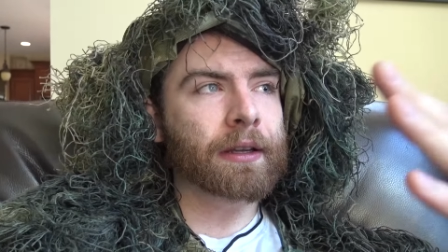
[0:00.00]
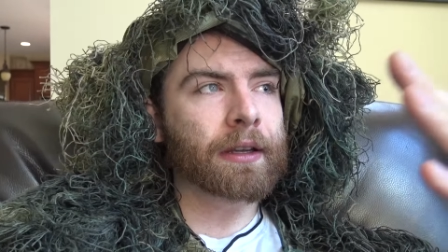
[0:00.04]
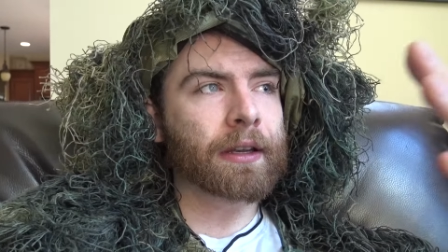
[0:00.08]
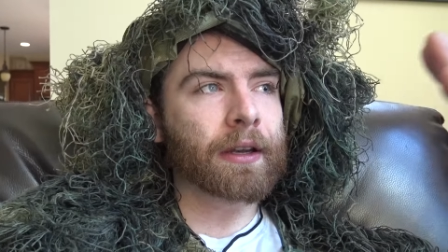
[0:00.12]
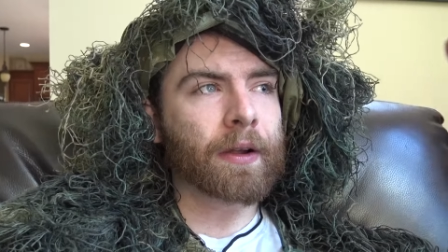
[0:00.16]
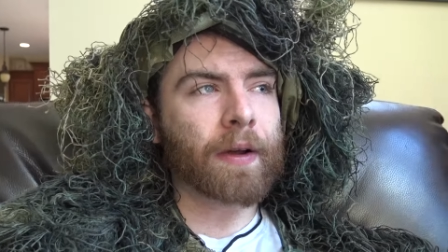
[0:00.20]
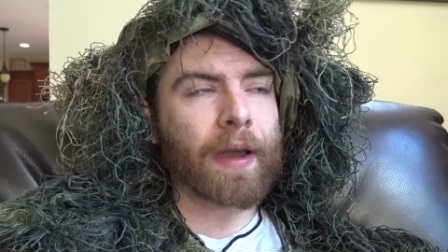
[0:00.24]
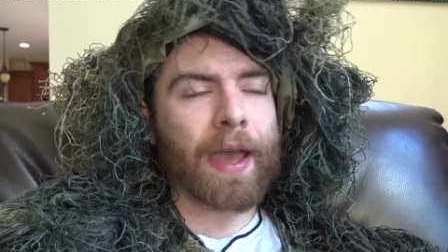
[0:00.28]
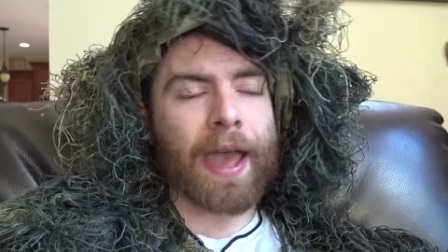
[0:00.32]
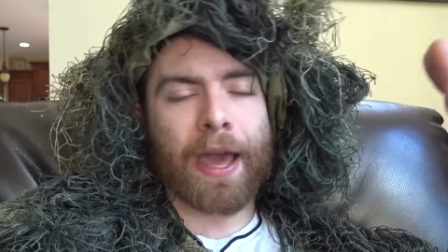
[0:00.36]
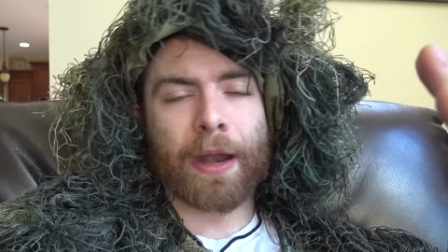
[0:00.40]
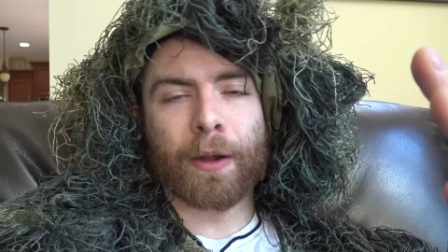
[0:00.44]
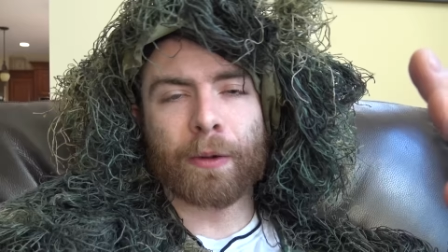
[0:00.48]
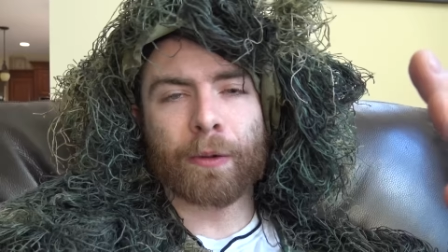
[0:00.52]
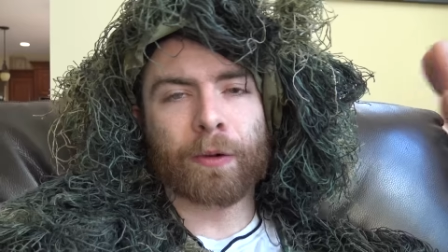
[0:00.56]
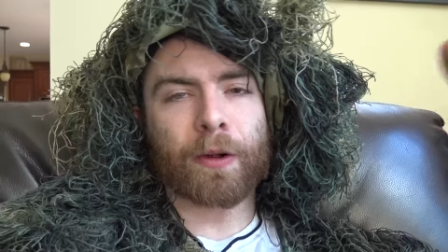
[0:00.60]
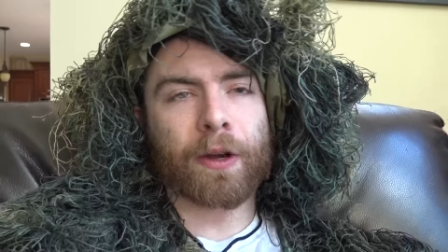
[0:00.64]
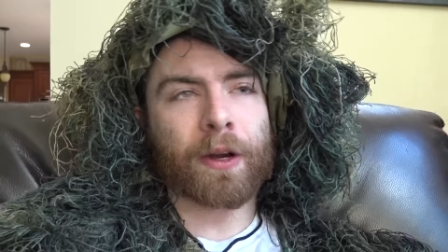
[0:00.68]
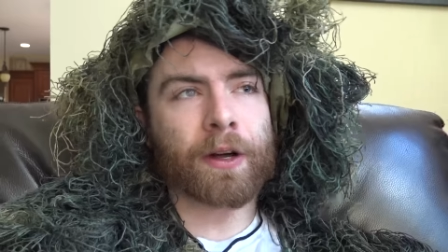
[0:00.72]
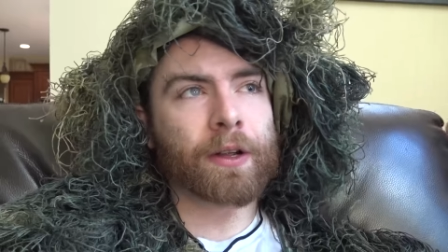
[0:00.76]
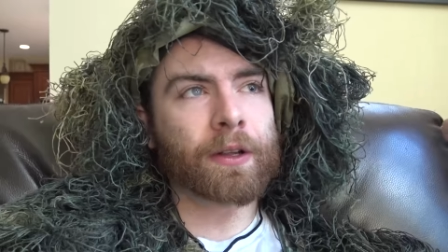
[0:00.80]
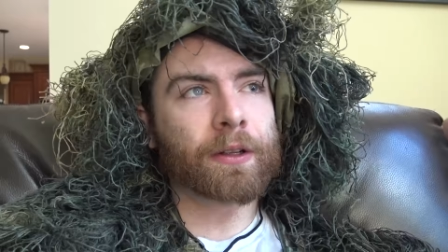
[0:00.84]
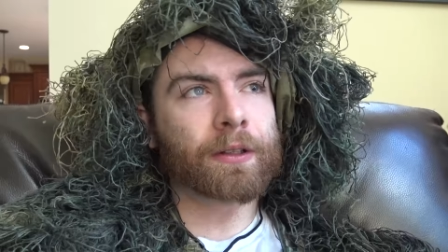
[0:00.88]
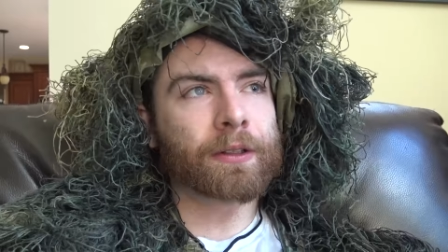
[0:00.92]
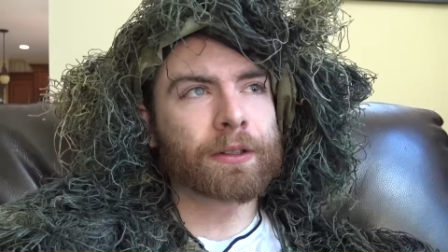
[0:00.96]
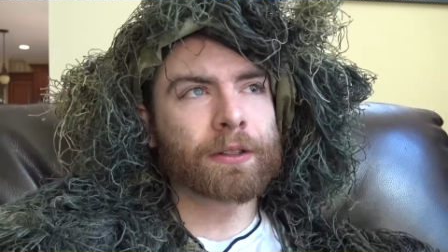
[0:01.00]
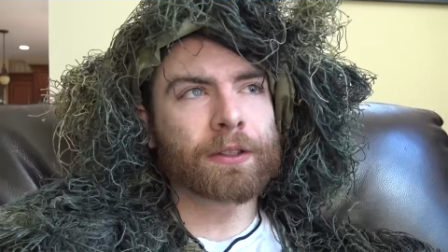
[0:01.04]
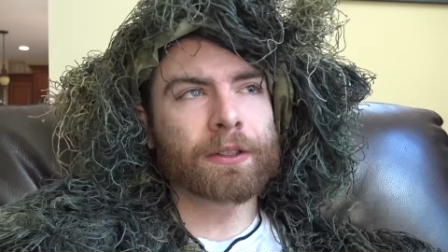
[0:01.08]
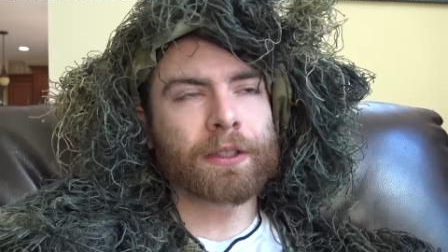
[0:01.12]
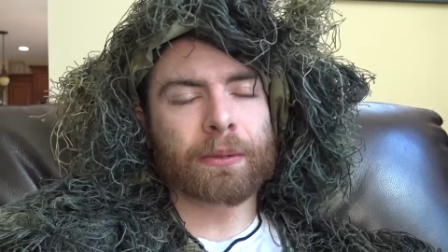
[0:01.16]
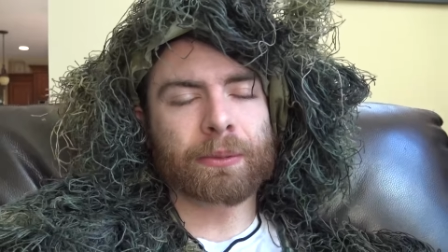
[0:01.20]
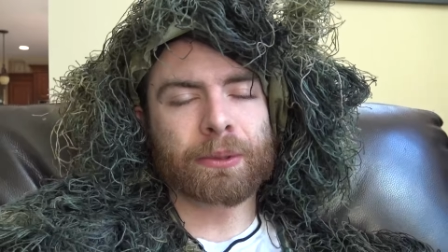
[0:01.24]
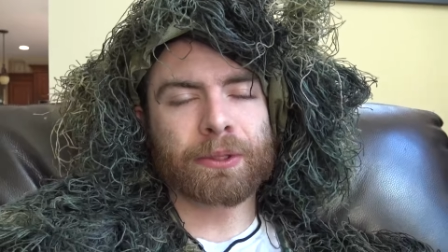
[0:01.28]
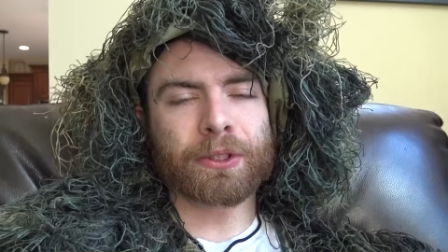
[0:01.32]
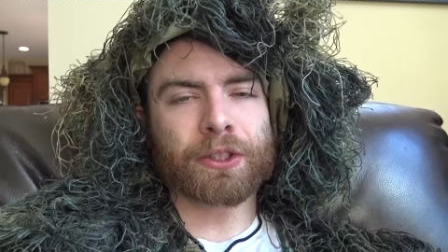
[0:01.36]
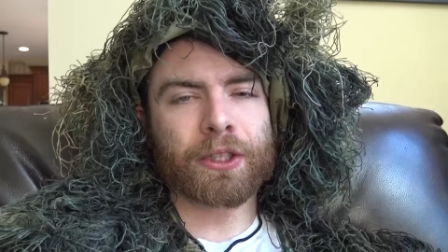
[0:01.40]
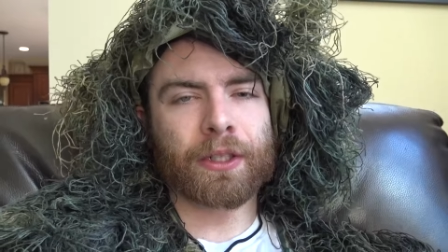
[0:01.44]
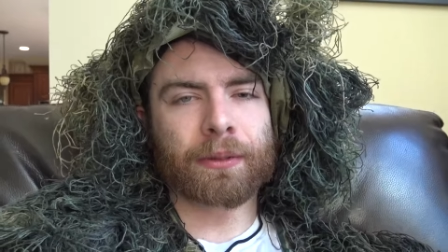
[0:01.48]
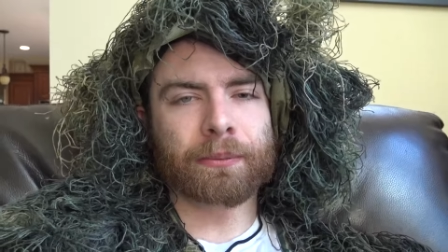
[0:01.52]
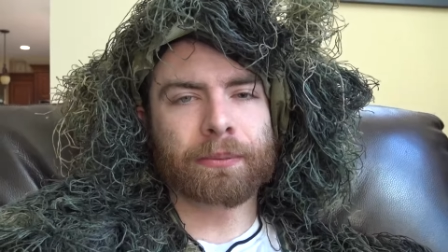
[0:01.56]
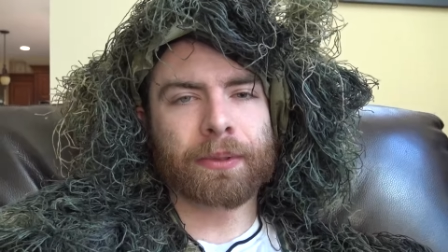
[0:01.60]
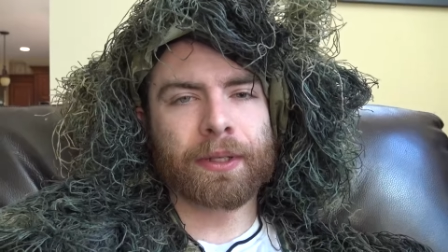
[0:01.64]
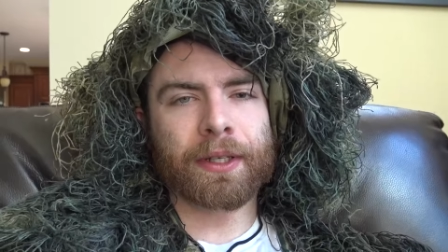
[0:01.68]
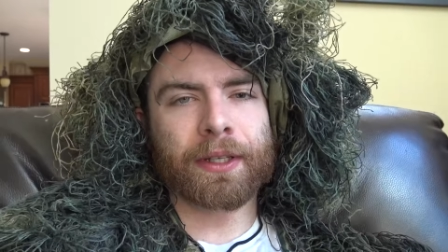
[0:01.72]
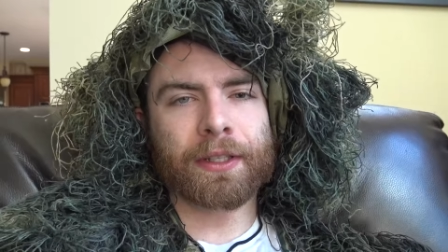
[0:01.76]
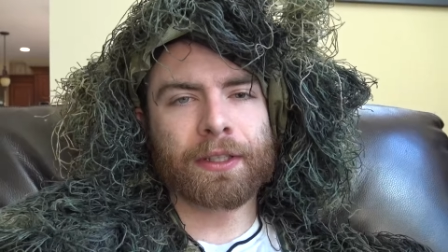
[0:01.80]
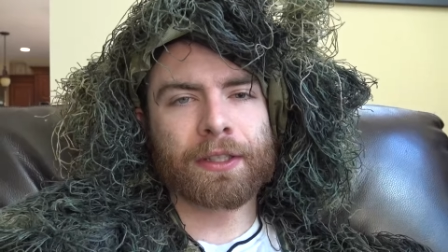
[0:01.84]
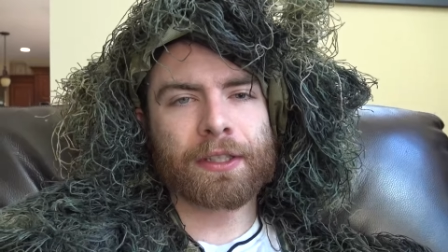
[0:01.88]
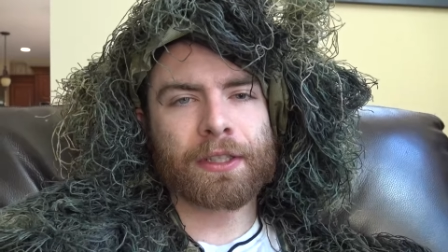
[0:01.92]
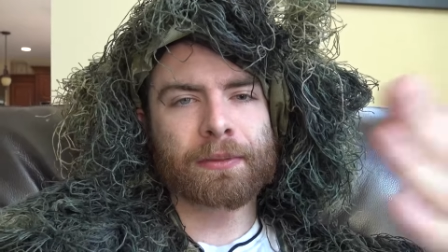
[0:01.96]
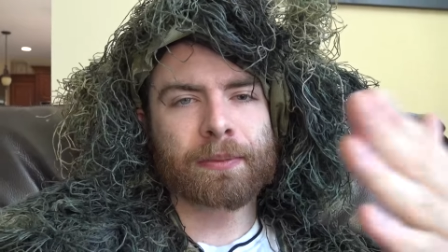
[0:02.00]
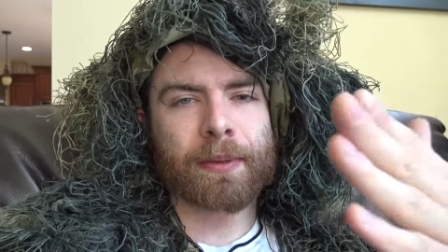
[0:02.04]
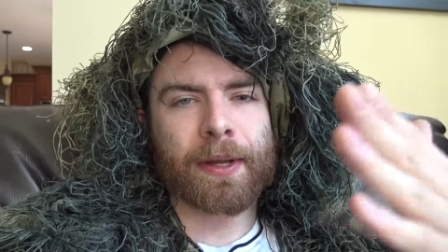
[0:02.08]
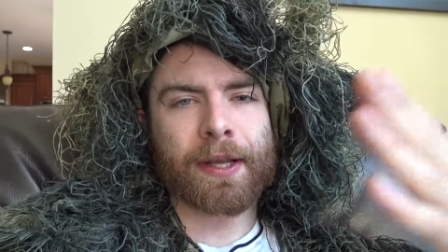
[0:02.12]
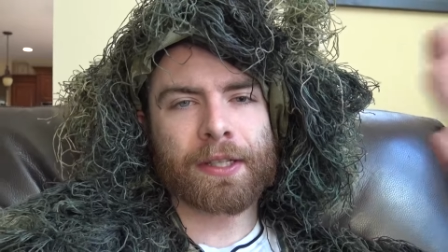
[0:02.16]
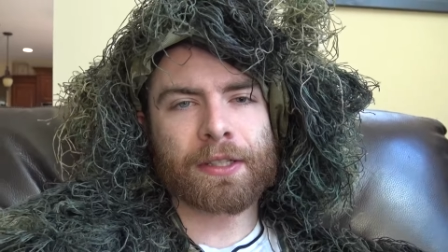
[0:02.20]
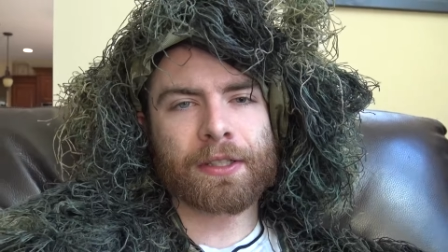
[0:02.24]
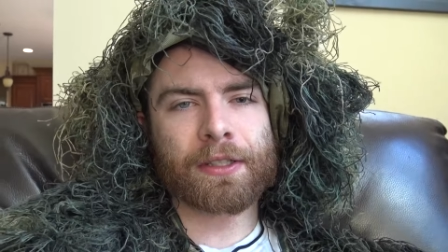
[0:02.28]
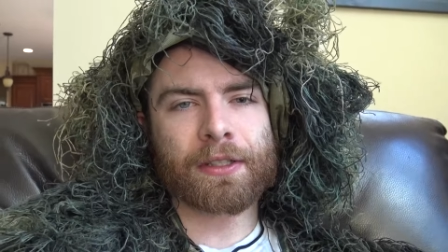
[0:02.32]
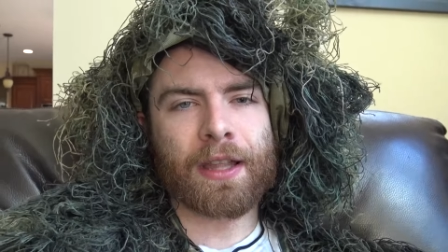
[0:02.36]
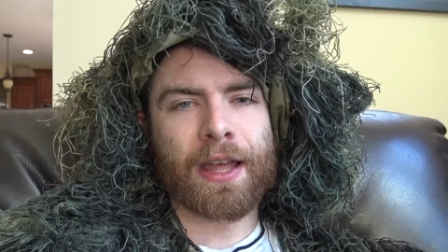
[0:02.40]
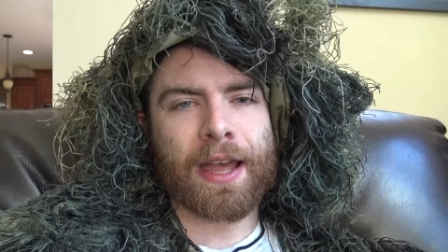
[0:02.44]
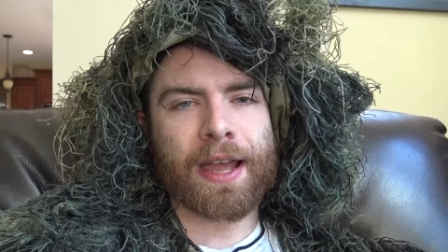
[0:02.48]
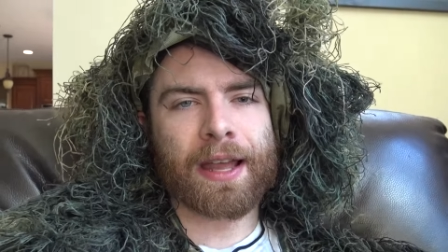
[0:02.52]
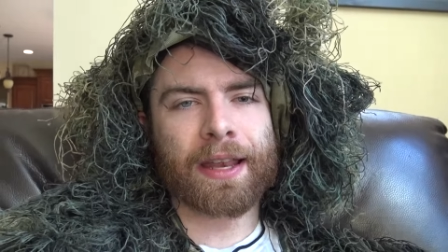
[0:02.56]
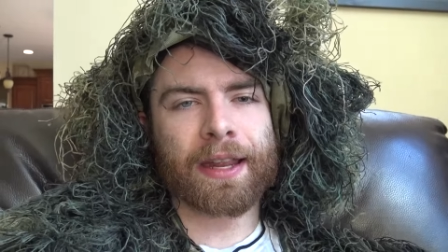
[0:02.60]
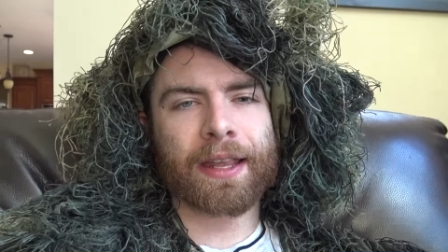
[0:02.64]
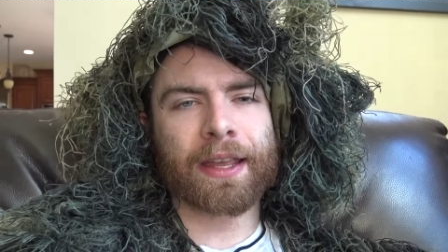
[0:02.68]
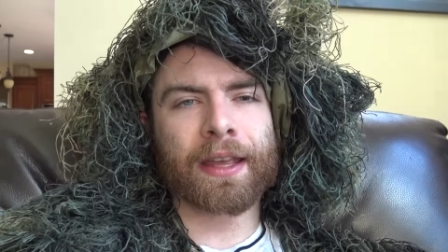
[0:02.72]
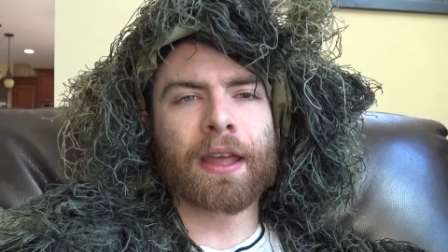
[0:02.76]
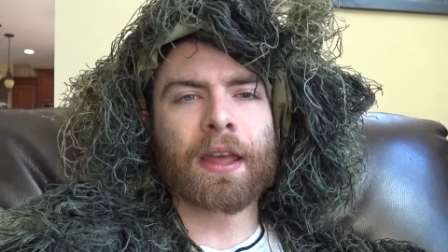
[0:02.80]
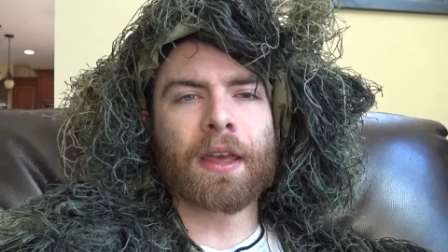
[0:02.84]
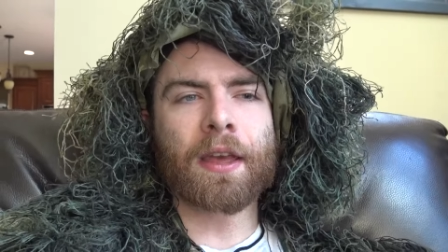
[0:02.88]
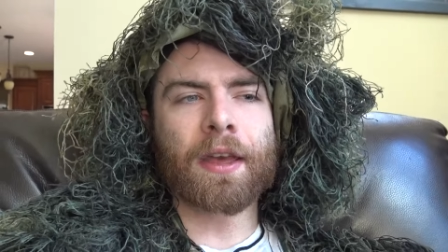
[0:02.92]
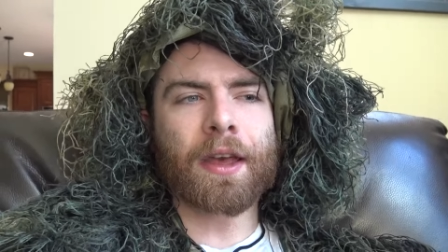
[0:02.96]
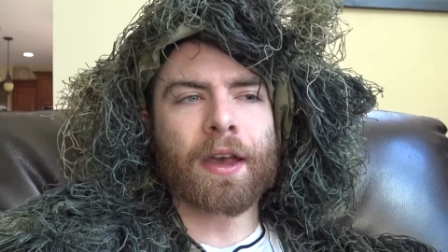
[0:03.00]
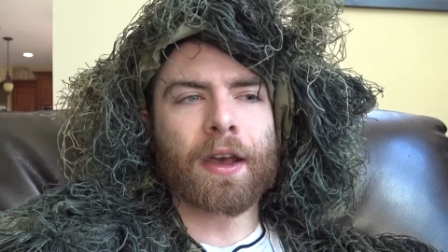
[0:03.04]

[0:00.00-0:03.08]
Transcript: you know, Adderall, double jumping, space sliding,